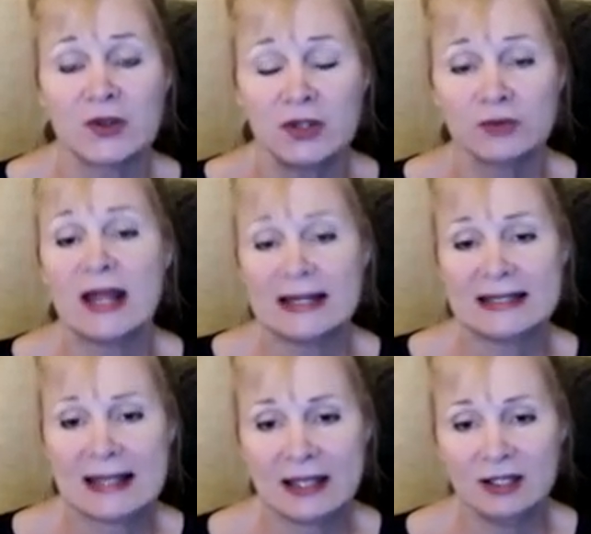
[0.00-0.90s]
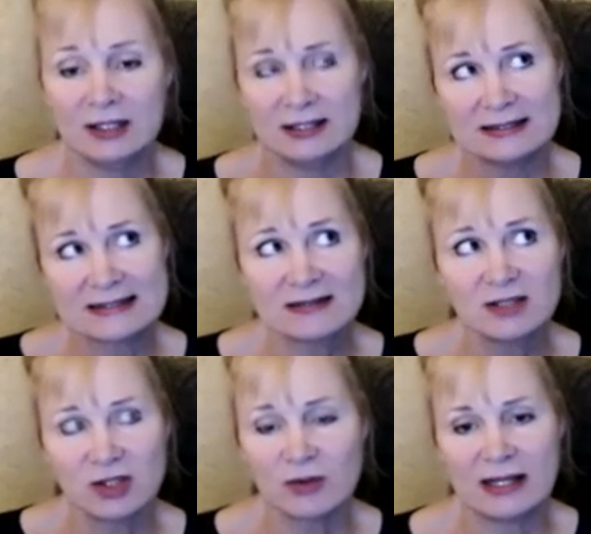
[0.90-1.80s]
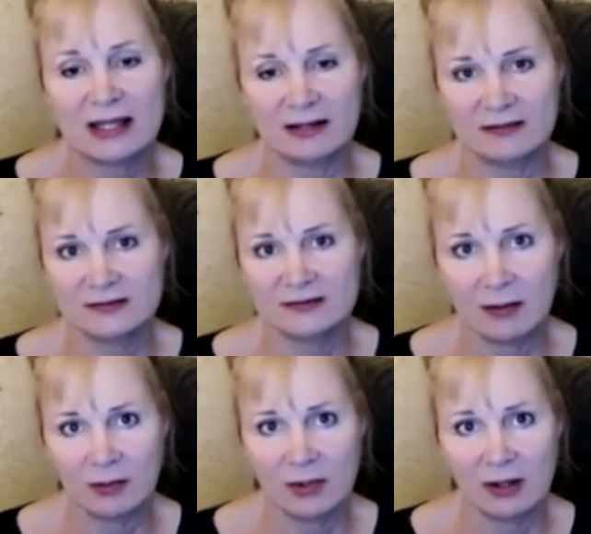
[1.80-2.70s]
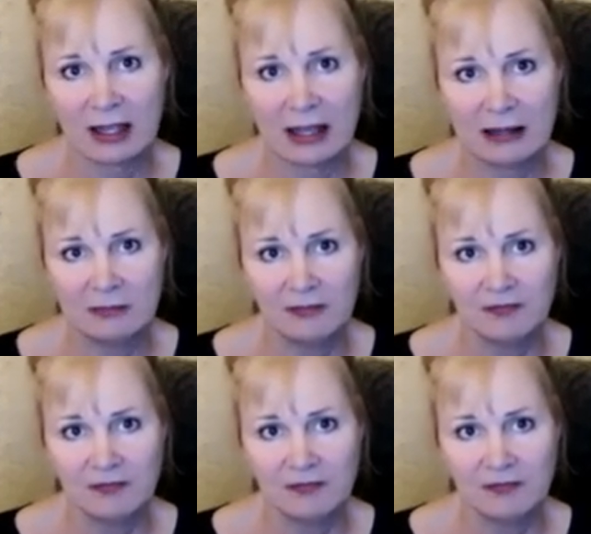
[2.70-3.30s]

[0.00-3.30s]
you're running, in a sense, you're running out of time. Okay.